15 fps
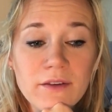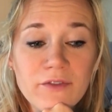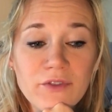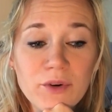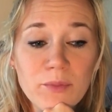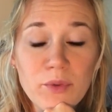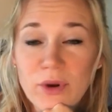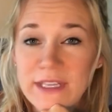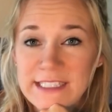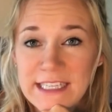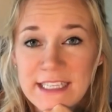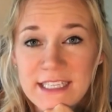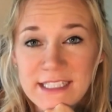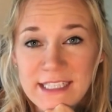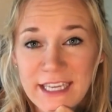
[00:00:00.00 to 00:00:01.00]
for boys
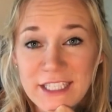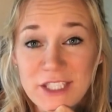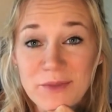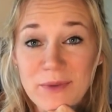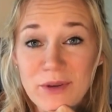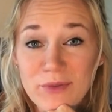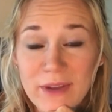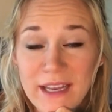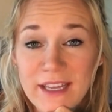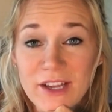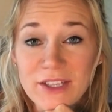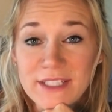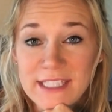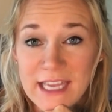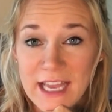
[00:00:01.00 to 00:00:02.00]
that decide to be ready
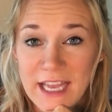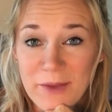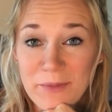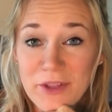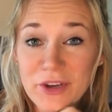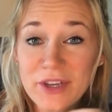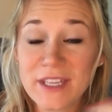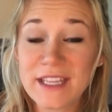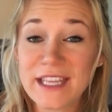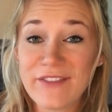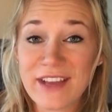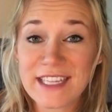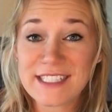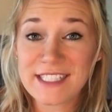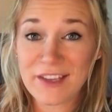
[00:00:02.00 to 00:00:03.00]
on time, they're gonna
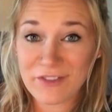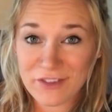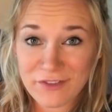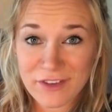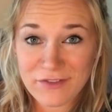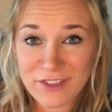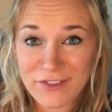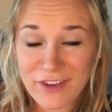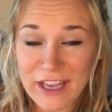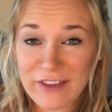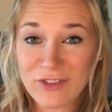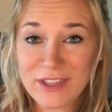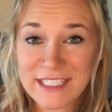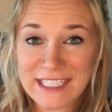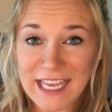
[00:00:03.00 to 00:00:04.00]
leave at
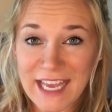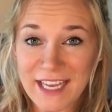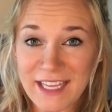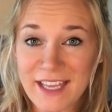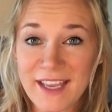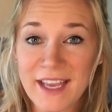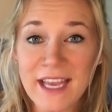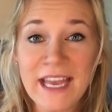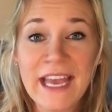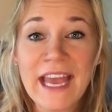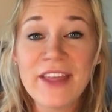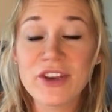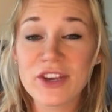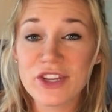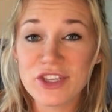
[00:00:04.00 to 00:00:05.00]
7:55 with Daddy.
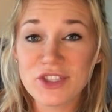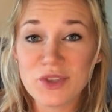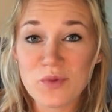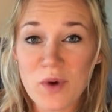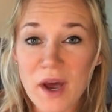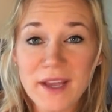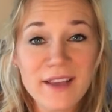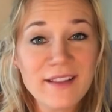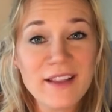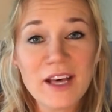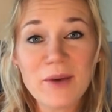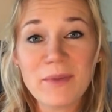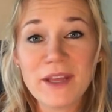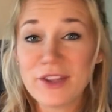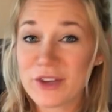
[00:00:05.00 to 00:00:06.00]
They're gonna do walking
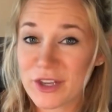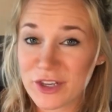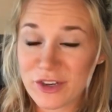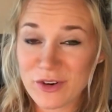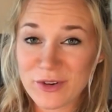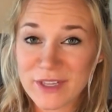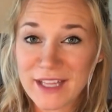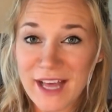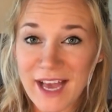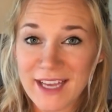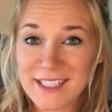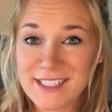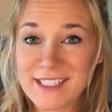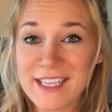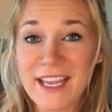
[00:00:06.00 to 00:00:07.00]
club and they're gonna go to
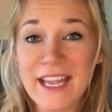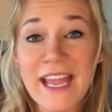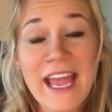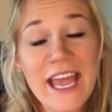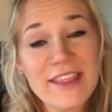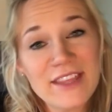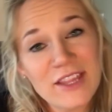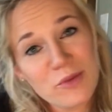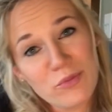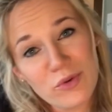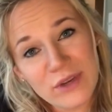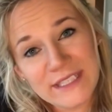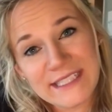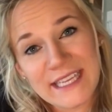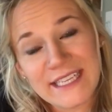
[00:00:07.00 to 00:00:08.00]
class. And then the
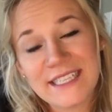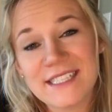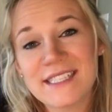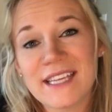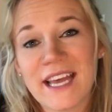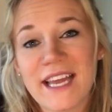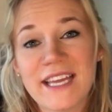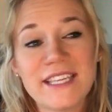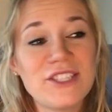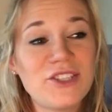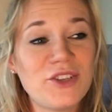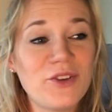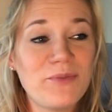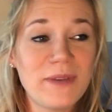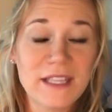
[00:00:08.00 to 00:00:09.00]
boys that decide
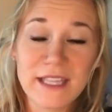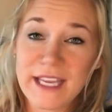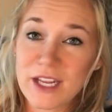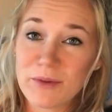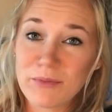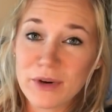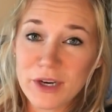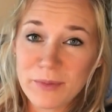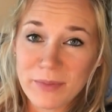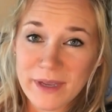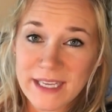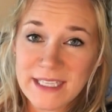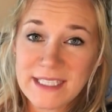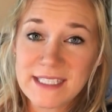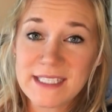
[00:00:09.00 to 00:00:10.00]
to be late on
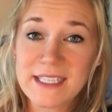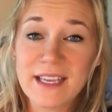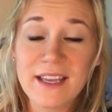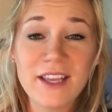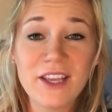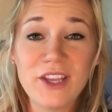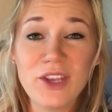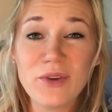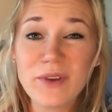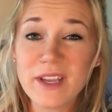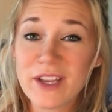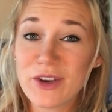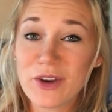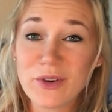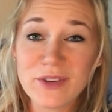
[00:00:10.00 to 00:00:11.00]
purpose, you
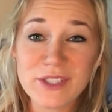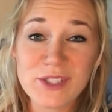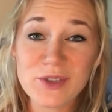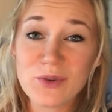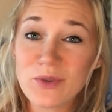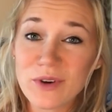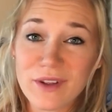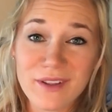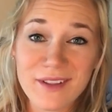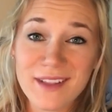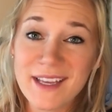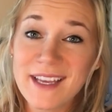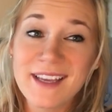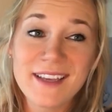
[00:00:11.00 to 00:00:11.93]
can go to school